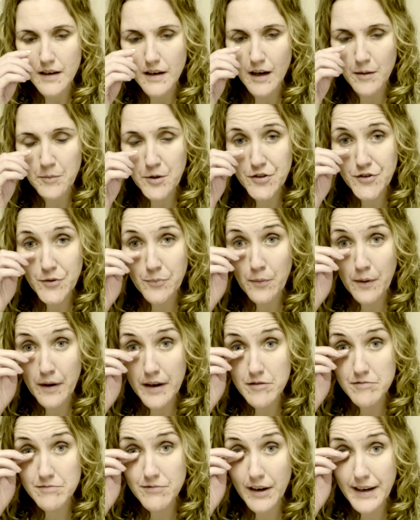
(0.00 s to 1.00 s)
I'm using
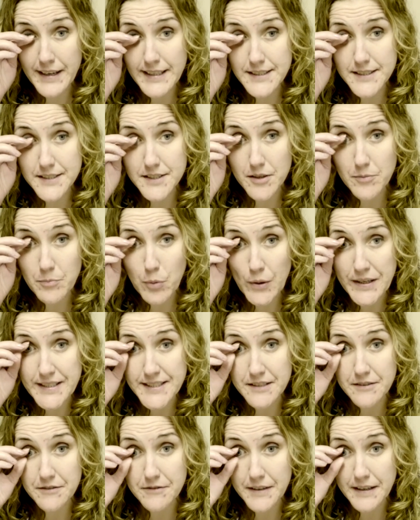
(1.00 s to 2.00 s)
my right
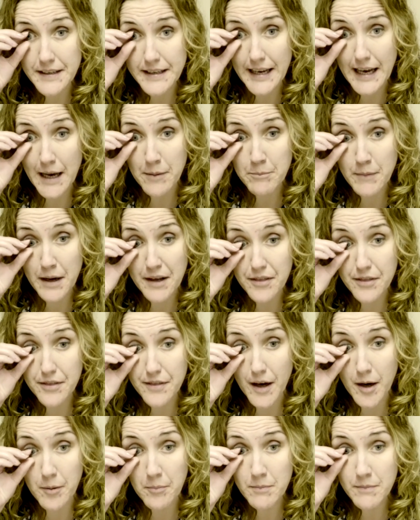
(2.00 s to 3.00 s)
pointing finger and my
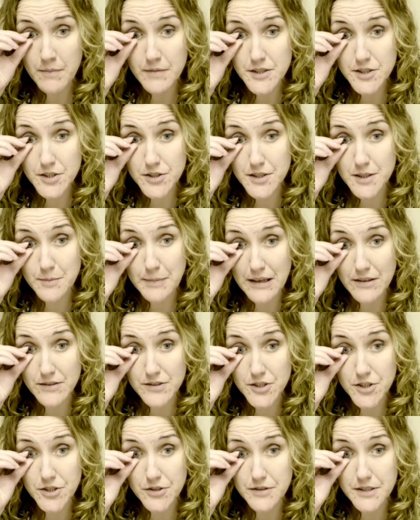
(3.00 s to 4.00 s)
thumb just
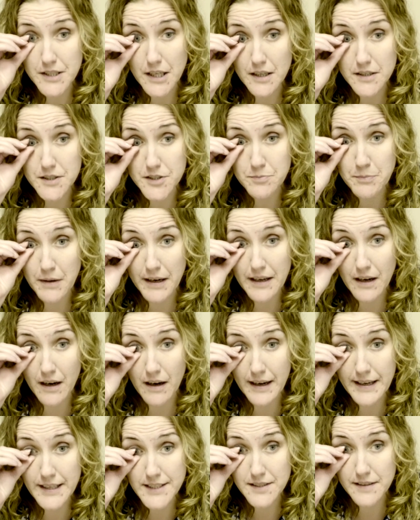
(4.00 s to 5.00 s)
about to touch my
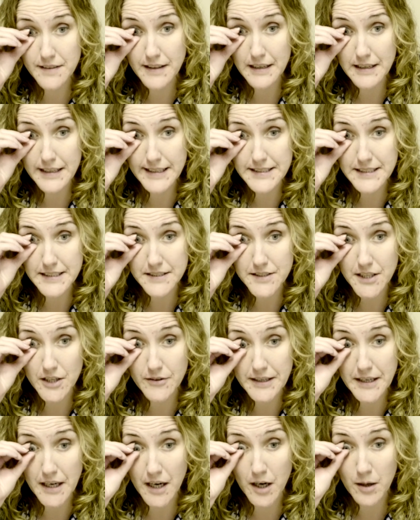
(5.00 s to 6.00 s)
eye. So the lid is
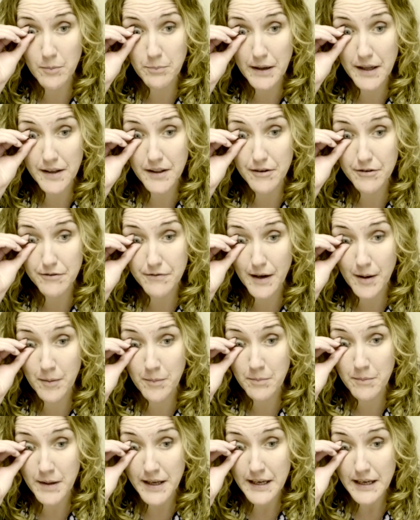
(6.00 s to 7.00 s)
going up and the
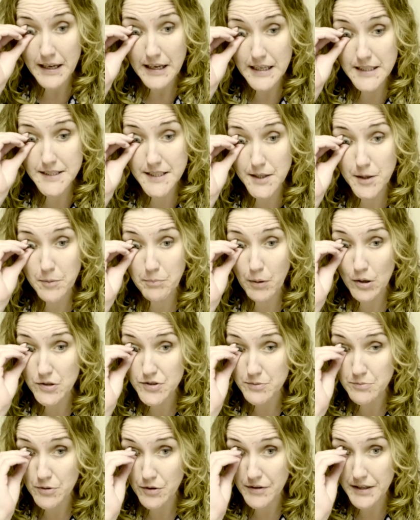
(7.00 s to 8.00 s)
thumb is at the
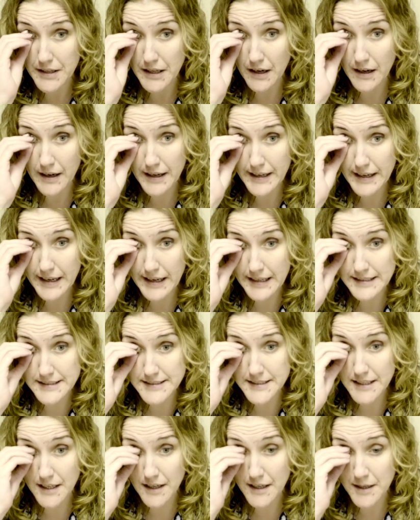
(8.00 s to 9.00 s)
bottom of the eye.
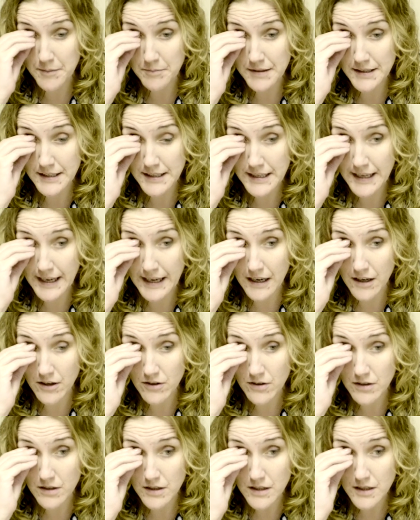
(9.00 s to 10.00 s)
And I'm
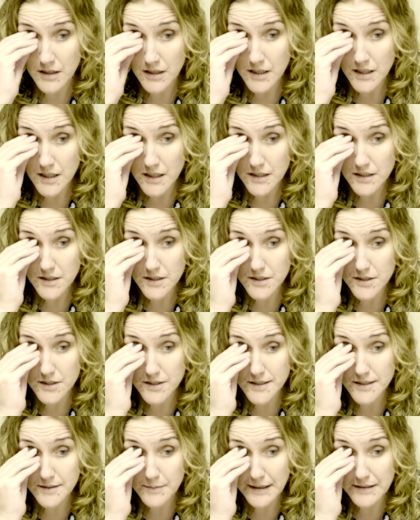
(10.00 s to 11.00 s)
now
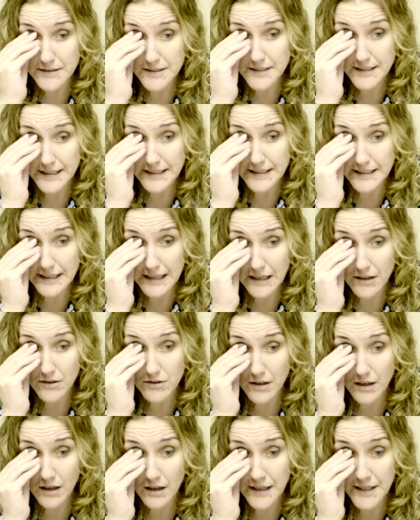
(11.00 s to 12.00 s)
just about to take out
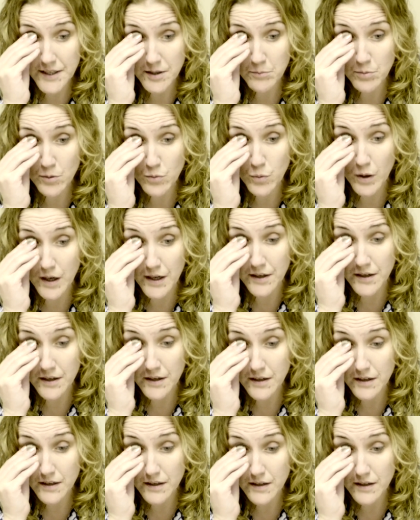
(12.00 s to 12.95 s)
eye number one.